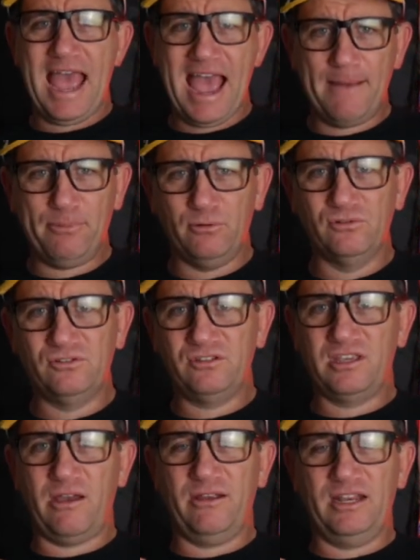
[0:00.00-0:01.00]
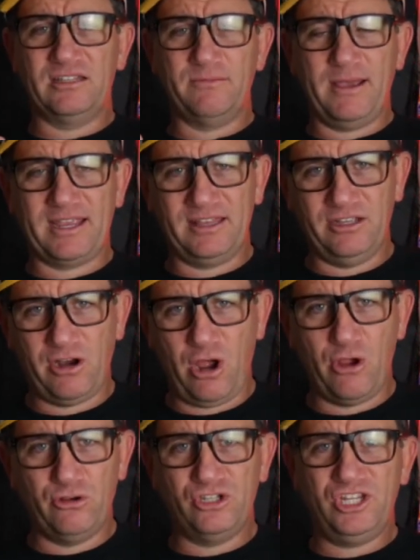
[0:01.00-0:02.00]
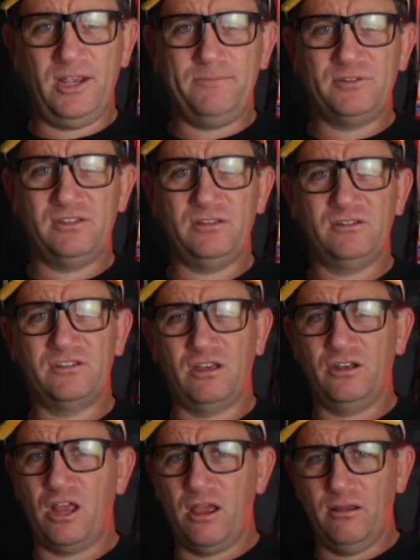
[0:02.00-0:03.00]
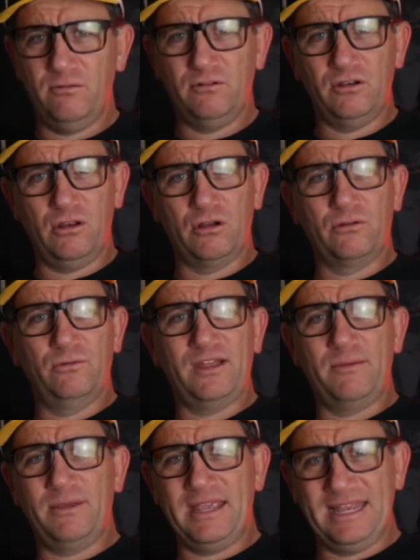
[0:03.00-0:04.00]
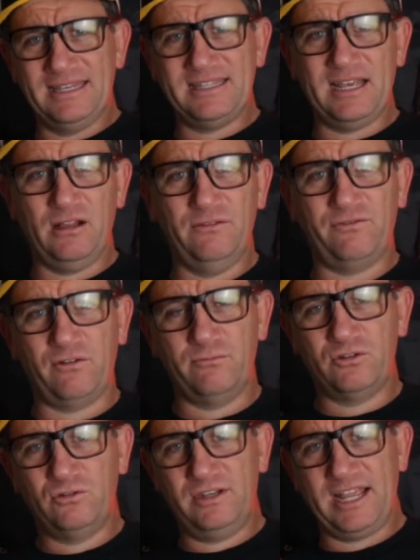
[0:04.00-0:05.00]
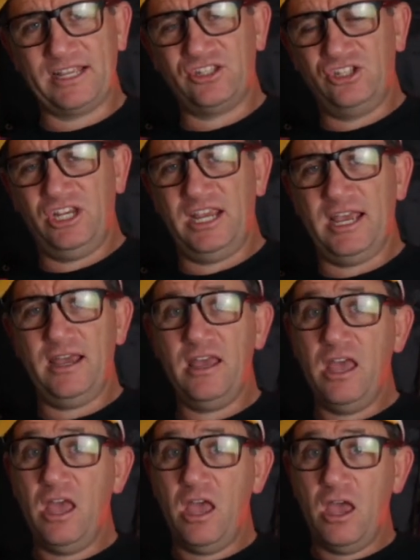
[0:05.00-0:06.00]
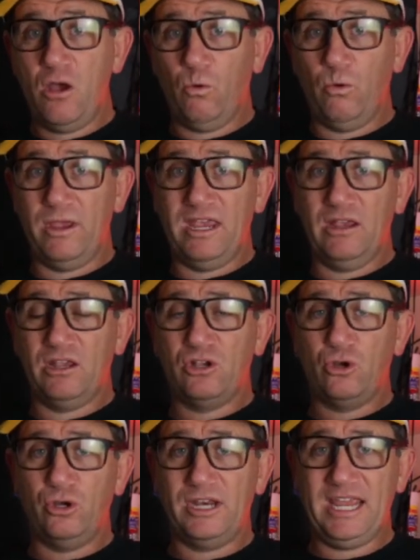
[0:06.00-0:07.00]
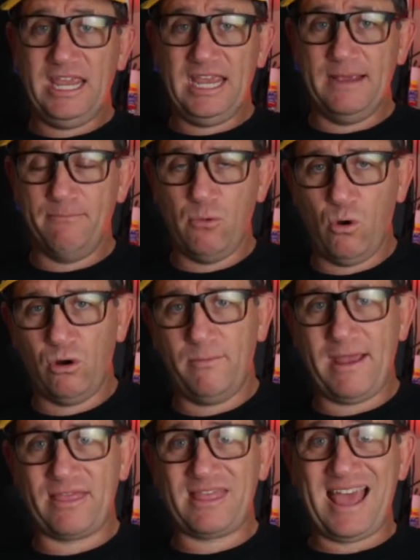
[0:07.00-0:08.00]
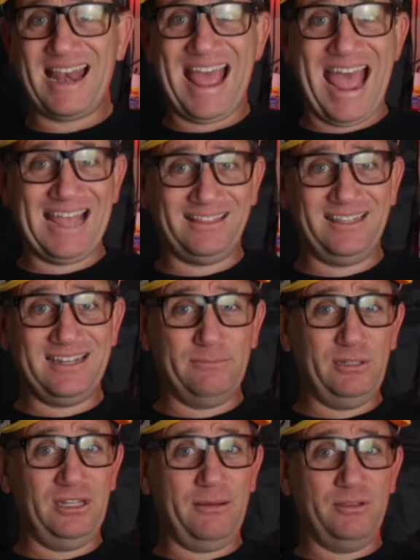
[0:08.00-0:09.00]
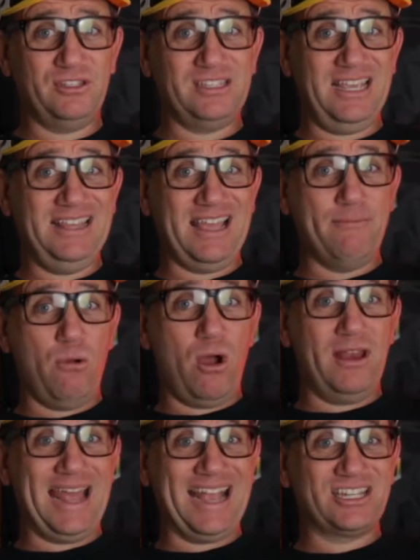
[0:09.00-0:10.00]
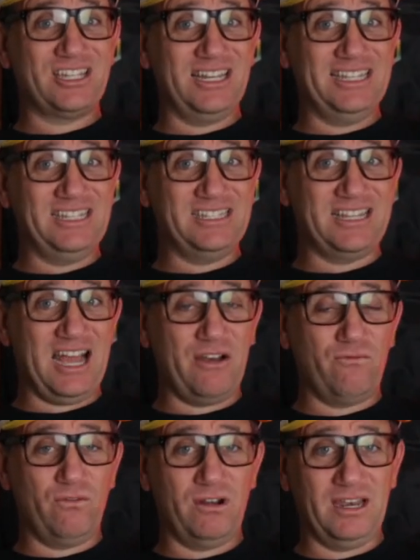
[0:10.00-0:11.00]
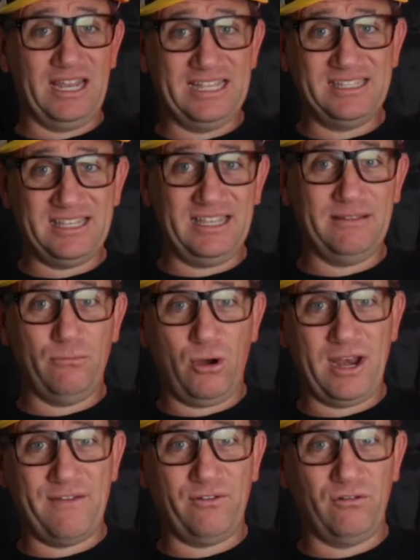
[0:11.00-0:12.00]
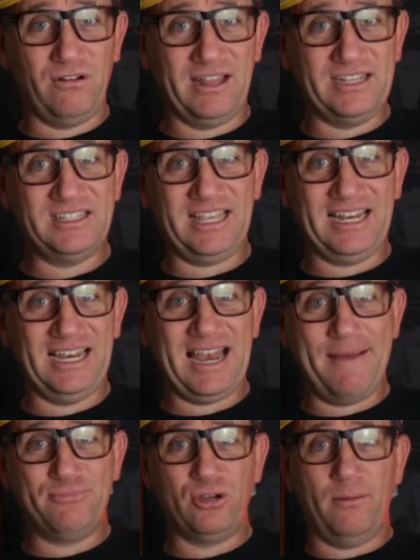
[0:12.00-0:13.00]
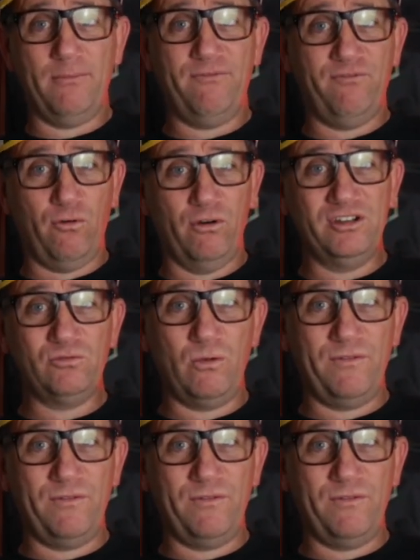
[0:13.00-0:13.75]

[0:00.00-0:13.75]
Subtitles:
Apple's going into making their own chips, so no longer will they be Intel from next year. We could hear more about that at the WWDC. They might actually start releasing, might have a release in a laptop for us